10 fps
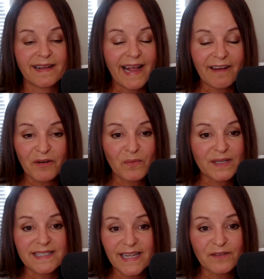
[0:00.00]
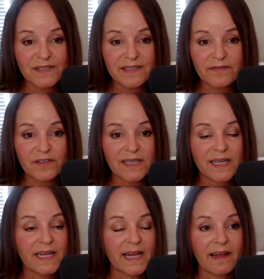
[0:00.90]
Everyone sounds different,
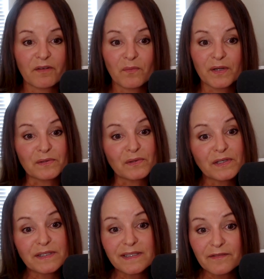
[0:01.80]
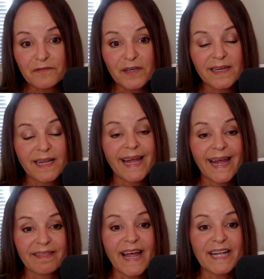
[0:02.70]
everyone looks different,
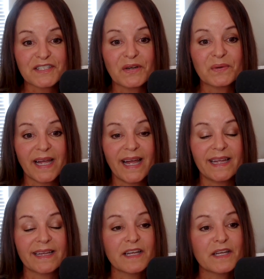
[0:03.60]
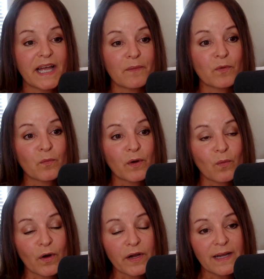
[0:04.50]
and that's okay. And when we're
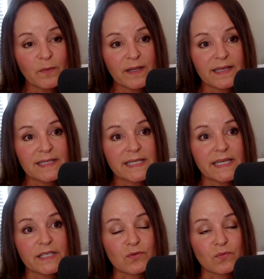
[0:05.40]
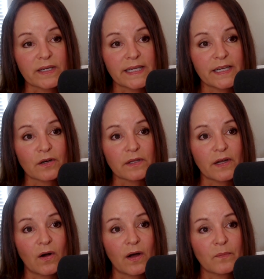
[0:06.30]
working with these kids really early
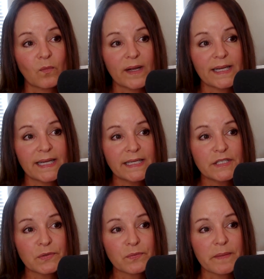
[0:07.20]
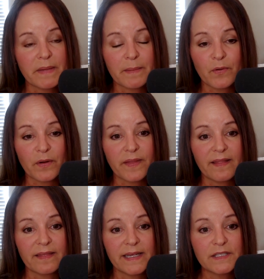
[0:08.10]
on, we need to remember that
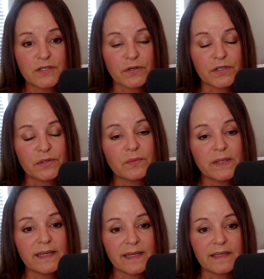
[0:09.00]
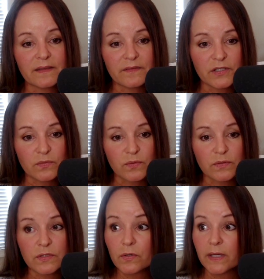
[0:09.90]
these are unique
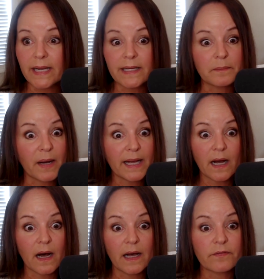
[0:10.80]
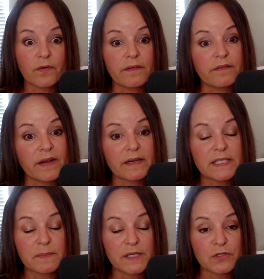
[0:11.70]
individuals created by God for a very
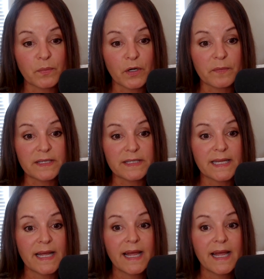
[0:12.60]
special purpose.